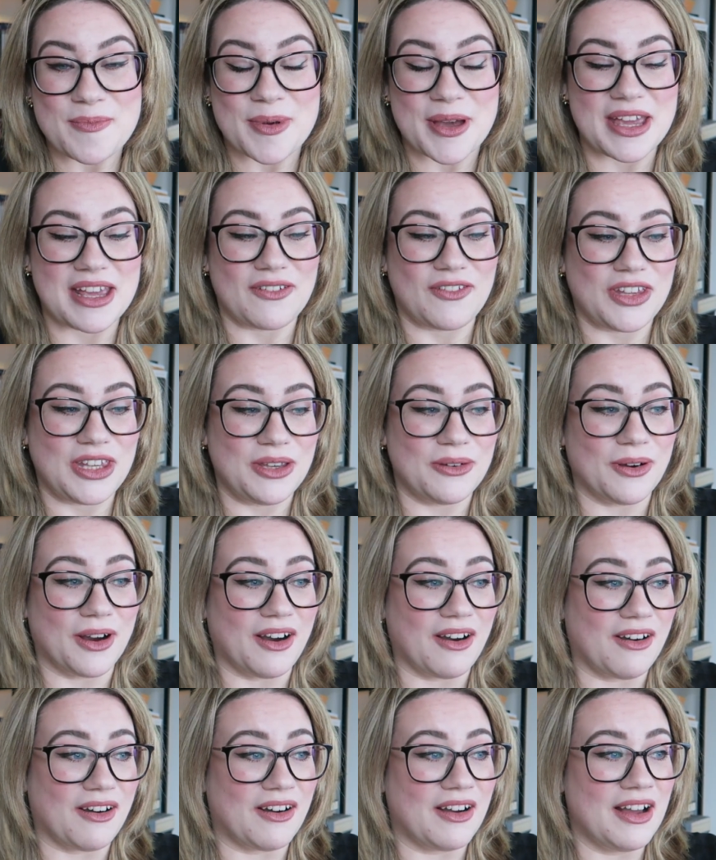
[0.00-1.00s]
But if you
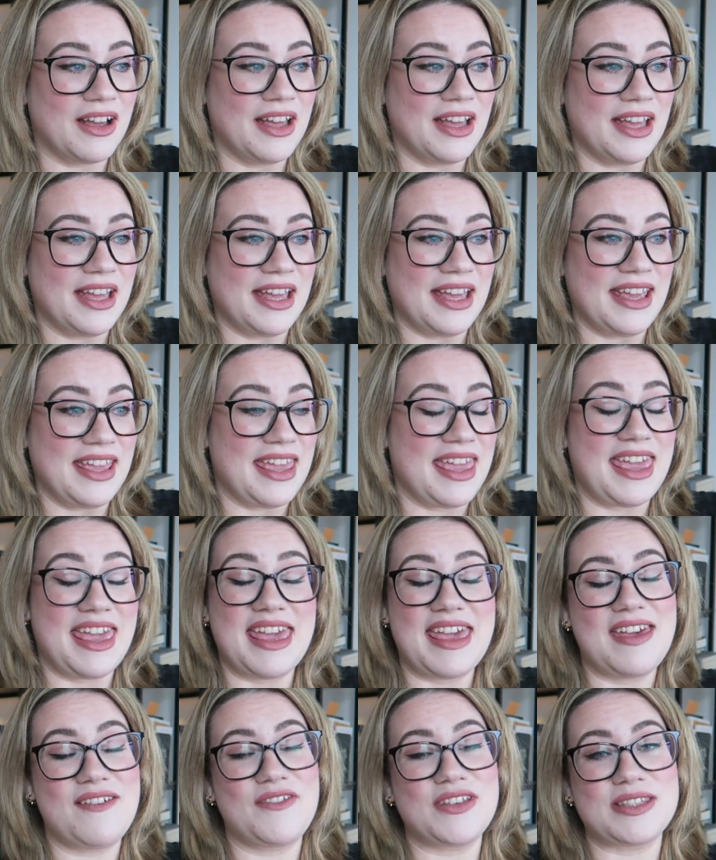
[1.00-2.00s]
are
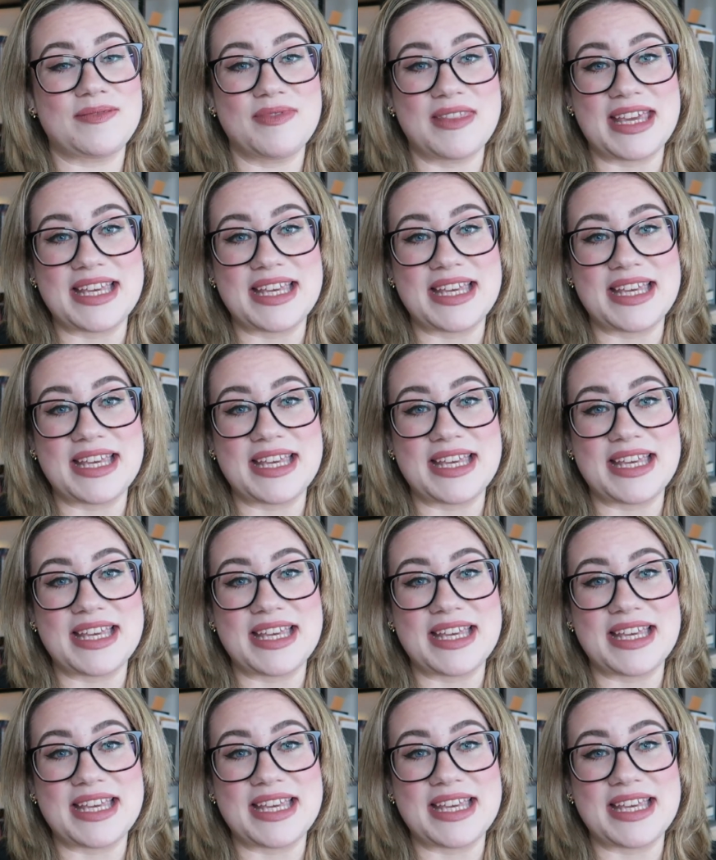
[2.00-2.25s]
here for some